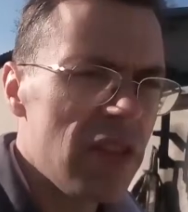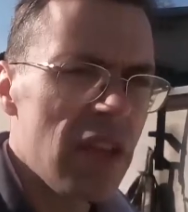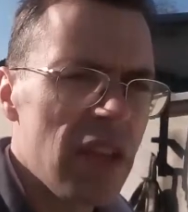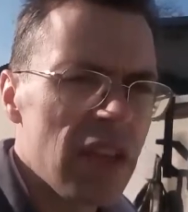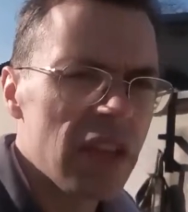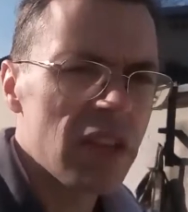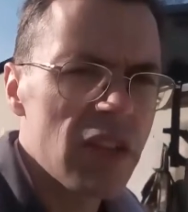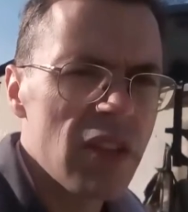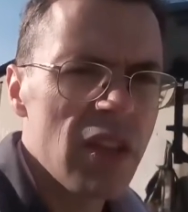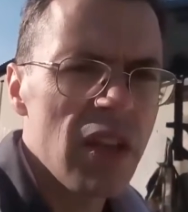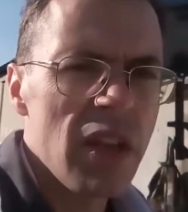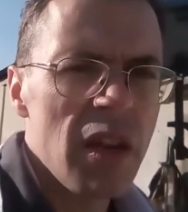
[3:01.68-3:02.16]

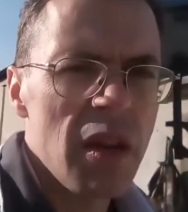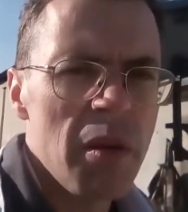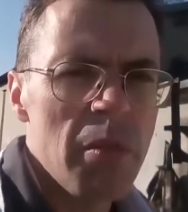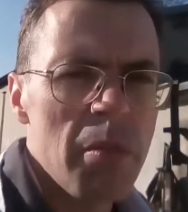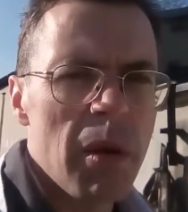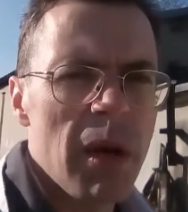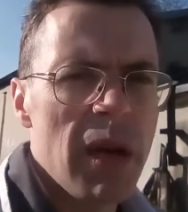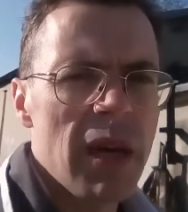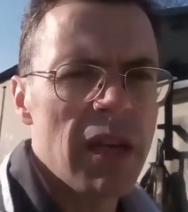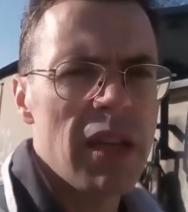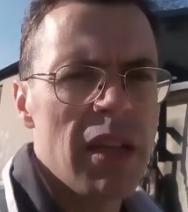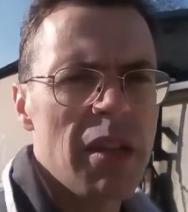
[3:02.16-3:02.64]
things. He
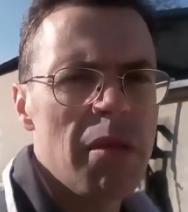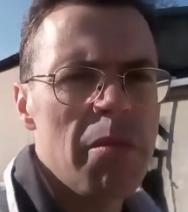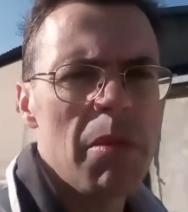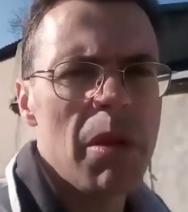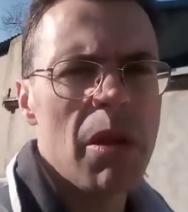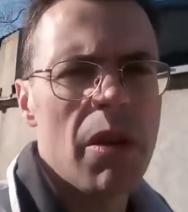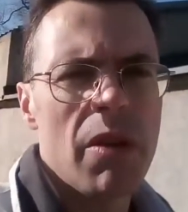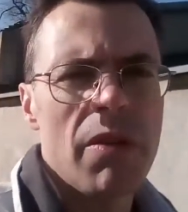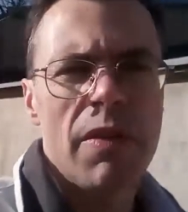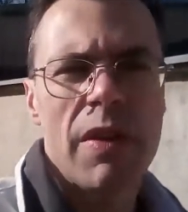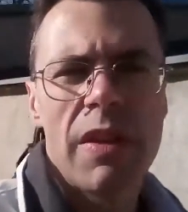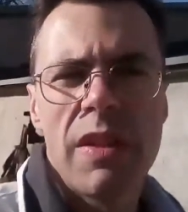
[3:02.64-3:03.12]
reminded
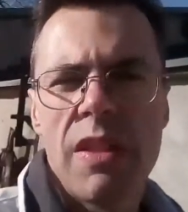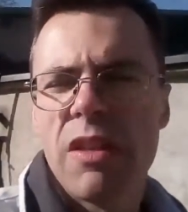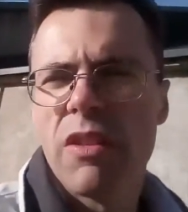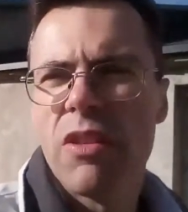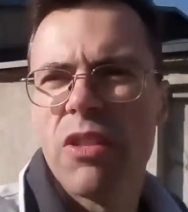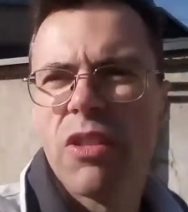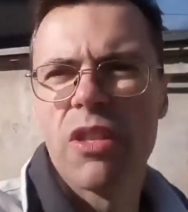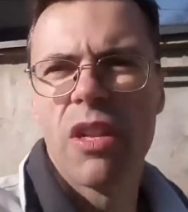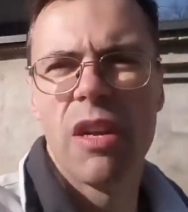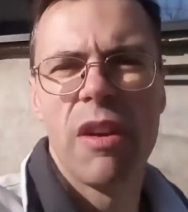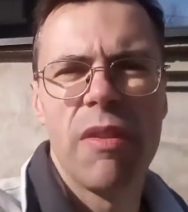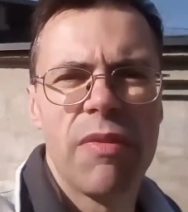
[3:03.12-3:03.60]
me of other
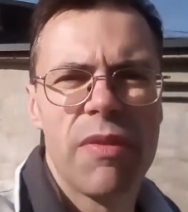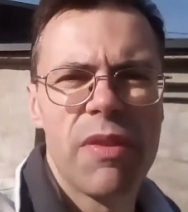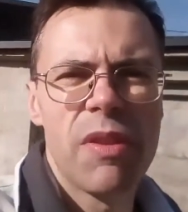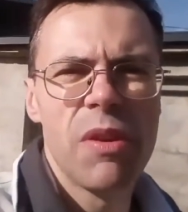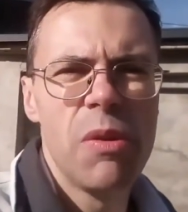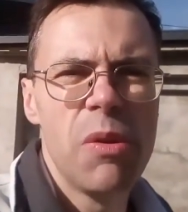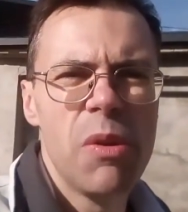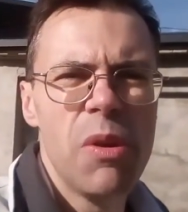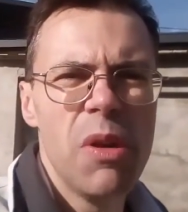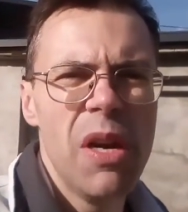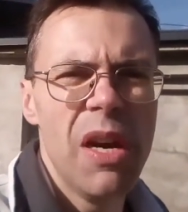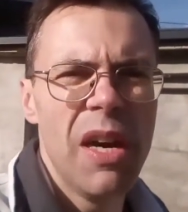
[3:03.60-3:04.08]
stuff
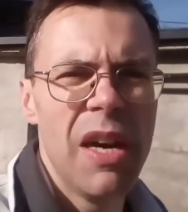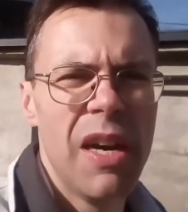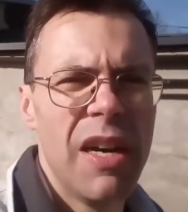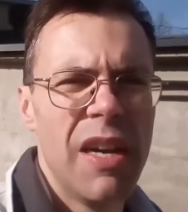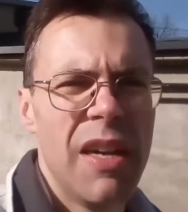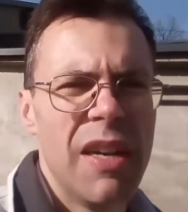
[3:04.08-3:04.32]
too.